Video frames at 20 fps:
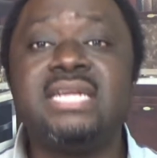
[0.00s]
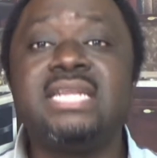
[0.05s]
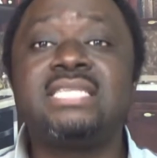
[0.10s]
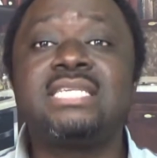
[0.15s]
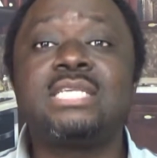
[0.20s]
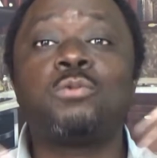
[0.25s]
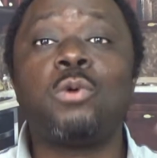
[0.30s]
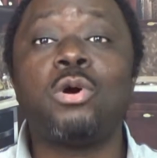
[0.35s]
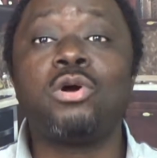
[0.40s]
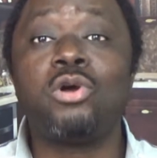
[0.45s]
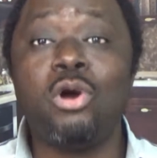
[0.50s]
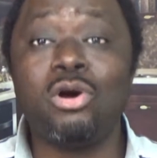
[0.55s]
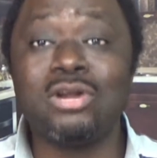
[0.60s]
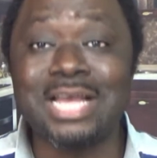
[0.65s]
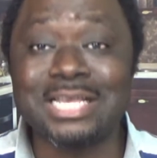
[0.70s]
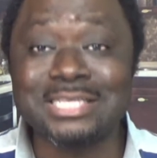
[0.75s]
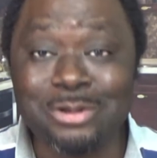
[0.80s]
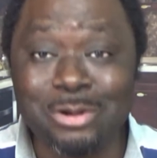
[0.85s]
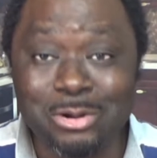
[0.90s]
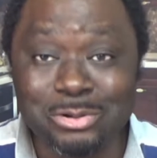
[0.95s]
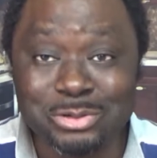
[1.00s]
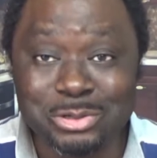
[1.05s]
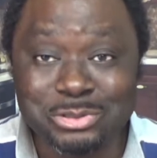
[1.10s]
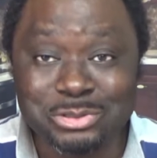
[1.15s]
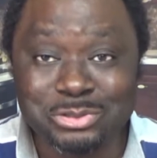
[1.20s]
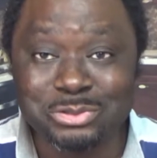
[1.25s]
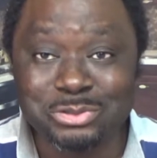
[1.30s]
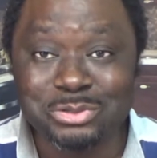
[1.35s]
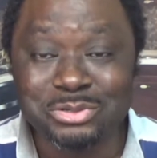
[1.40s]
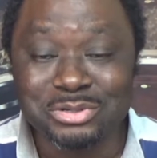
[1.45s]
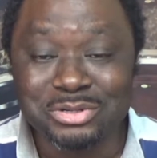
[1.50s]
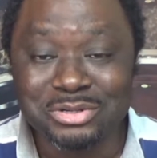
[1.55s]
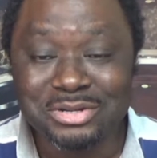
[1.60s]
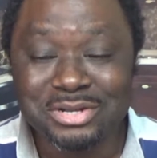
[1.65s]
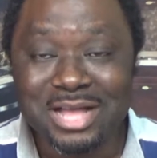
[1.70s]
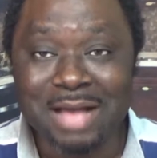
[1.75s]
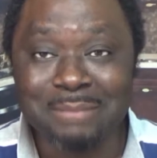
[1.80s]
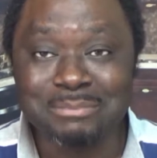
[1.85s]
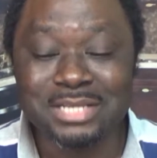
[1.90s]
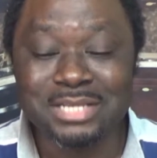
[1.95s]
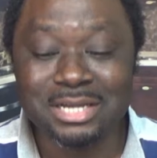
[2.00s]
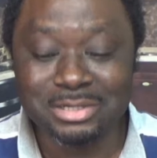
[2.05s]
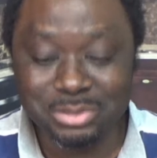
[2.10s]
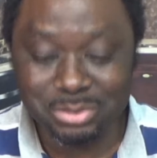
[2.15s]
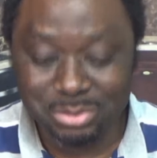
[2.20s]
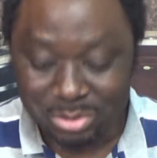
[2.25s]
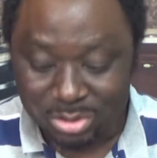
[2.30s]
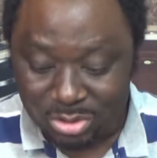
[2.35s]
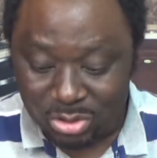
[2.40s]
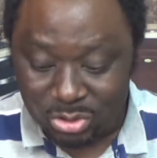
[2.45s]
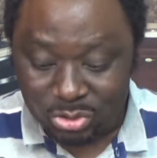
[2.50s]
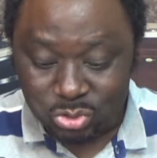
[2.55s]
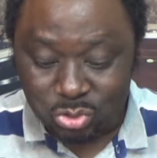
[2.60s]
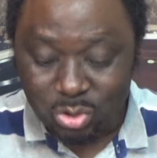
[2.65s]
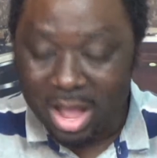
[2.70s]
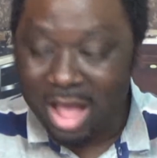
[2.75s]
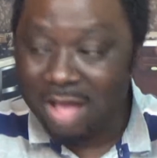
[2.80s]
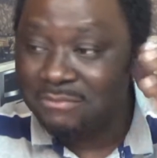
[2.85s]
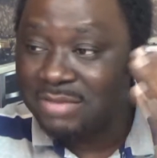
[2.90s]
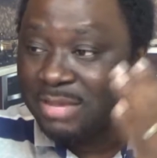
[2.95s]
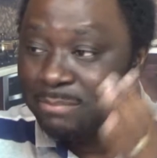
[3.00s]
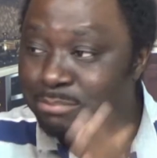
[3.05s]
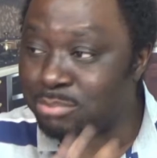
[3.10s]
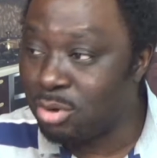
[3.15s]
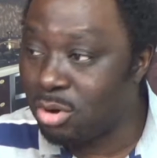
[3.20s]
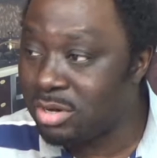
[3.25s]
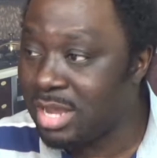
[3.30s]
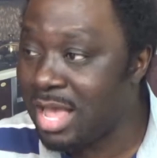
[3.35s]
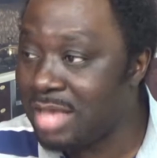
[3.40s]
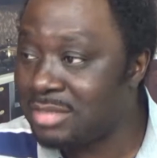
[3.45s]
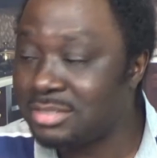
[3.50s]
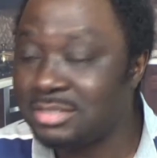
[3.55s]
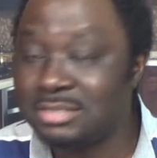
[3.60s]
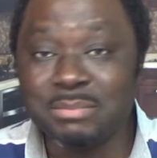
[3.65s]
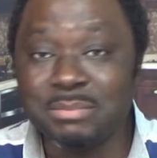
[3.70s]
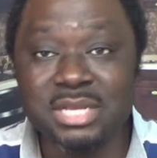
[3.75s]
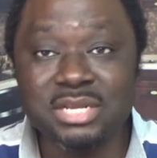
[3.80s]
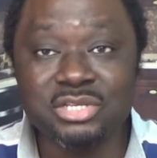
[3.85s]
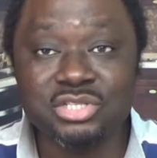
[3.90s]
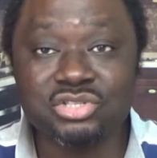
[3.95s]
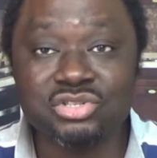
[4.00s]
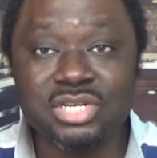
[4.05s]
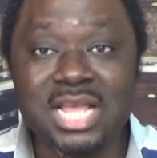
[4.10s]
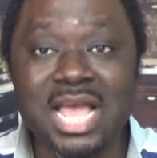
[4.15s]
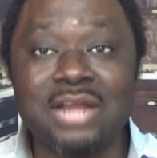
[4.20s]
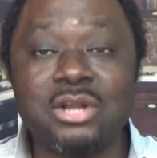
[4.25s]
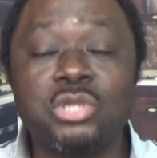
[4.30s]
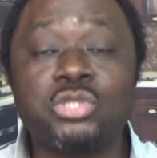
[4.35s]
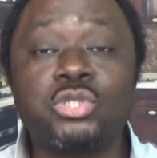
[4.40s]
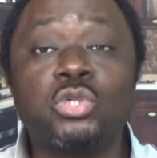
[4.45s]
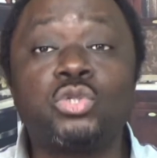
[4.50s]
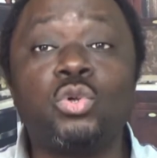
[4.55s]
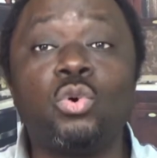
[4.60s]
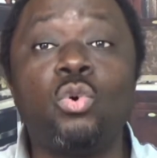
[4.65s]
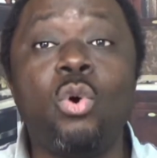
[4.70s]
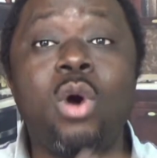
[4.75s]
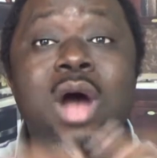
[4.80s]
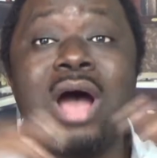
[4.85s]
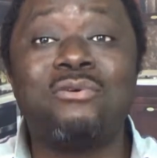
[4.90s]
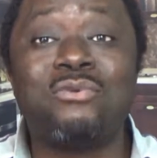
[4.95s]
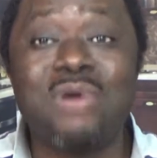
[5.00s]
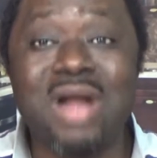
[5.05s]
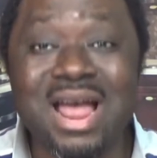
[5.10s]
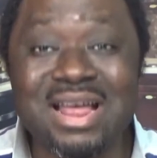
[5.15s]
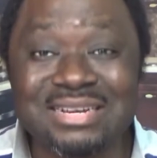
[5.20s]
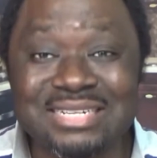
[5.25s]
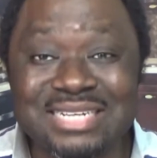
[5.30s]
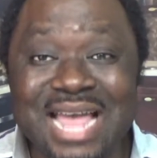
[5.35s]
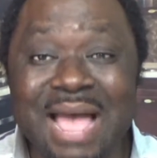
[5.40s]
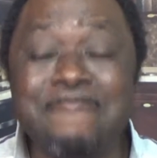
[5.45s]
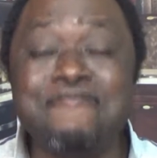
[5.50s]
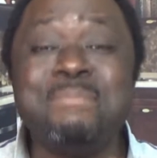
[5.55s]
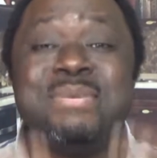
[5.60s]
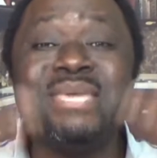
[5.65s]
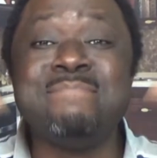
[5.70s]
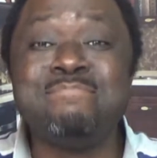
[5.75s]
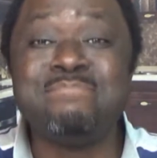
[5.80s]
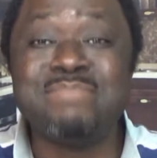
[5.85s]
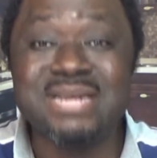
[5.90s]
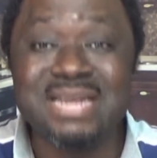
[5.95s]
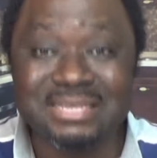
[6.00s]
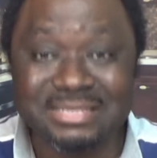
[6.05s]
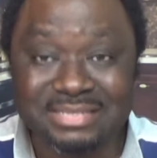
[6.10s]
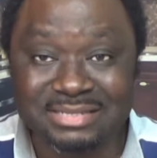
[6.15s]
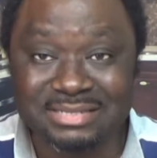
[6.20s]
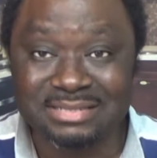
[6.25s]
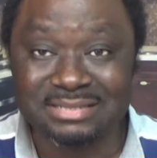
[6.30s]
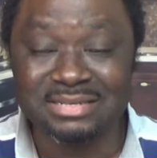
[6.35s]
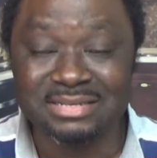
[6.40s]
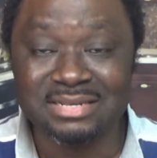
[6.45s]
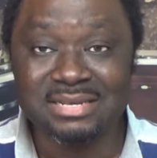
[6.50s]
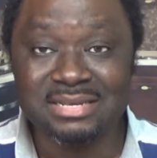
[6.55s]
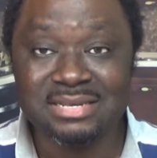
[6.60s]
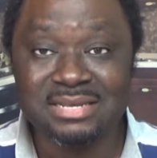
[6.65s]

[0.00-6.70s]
This is what God has called us to. I'm telling you, to have a broadcast ministry and also to go around and be a blessing.